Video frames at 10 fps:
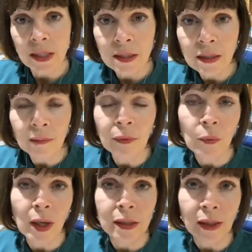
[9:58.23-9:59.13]
Number
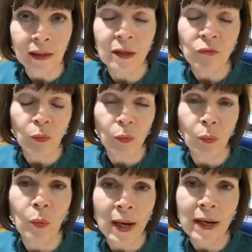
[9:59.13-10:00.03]
one, I think
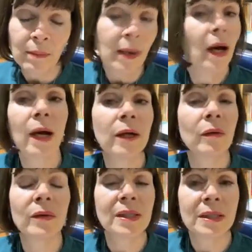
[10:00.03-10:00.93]
way up high
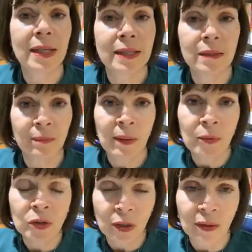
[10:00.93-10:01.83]
on this list that people
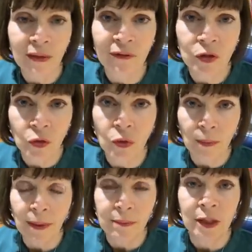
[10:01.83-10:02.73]
don't ever talk
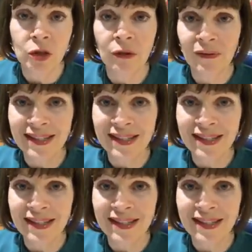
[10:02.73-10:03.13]
about much of is